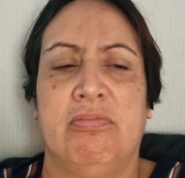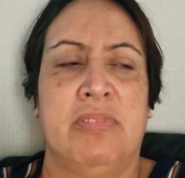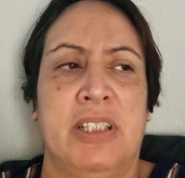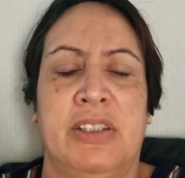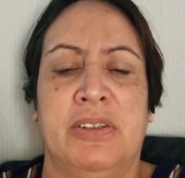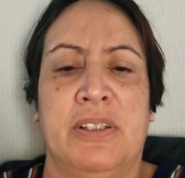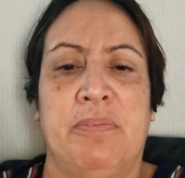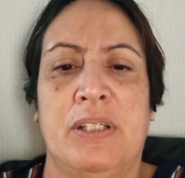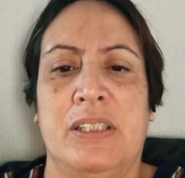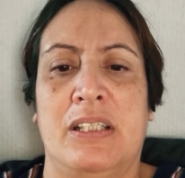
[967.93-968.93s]
they're doing the
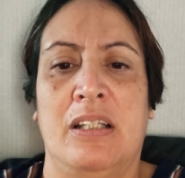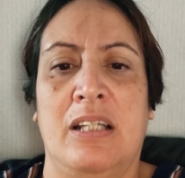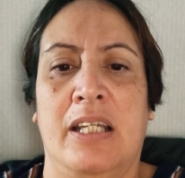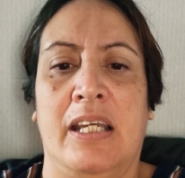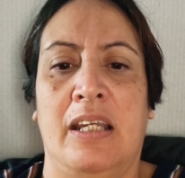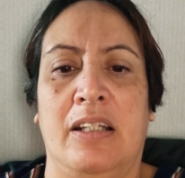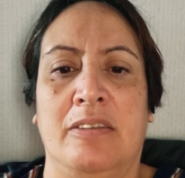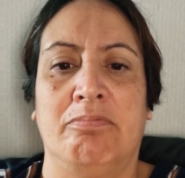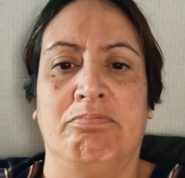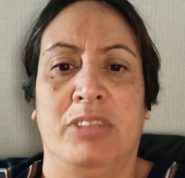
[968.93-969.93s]
best that they
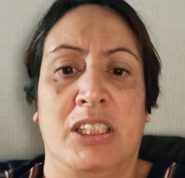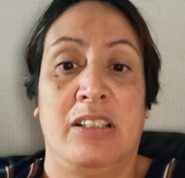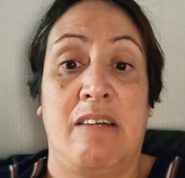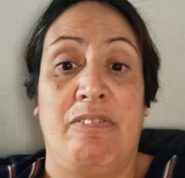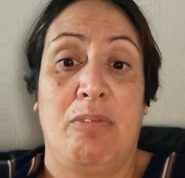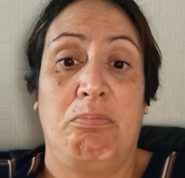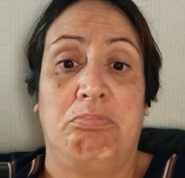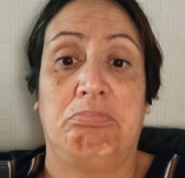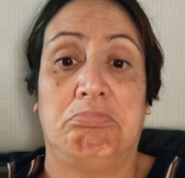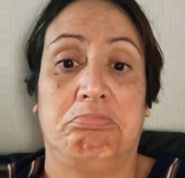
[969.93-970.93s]
can. Just love them.
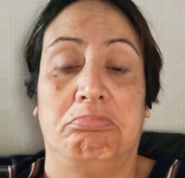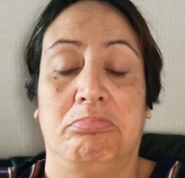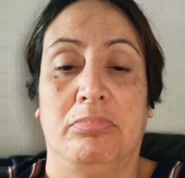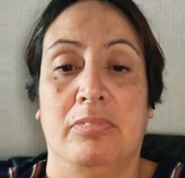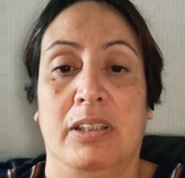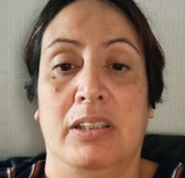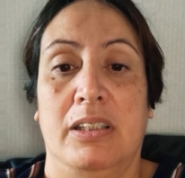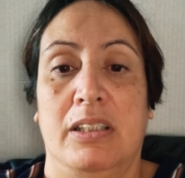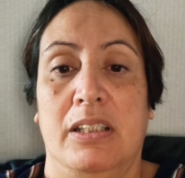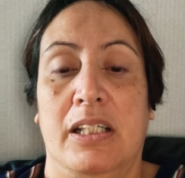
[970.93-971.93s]

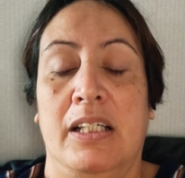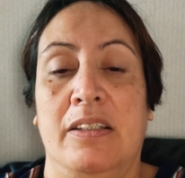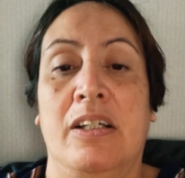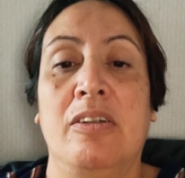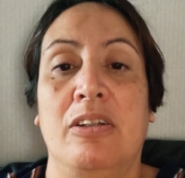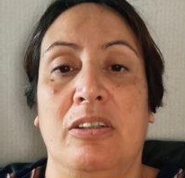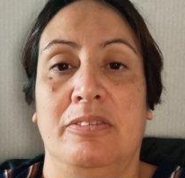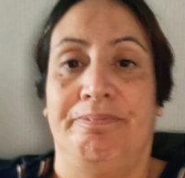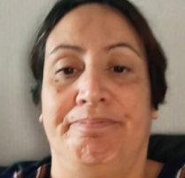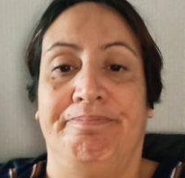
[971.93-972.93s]
And they'll
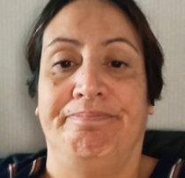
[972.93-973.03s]
learn.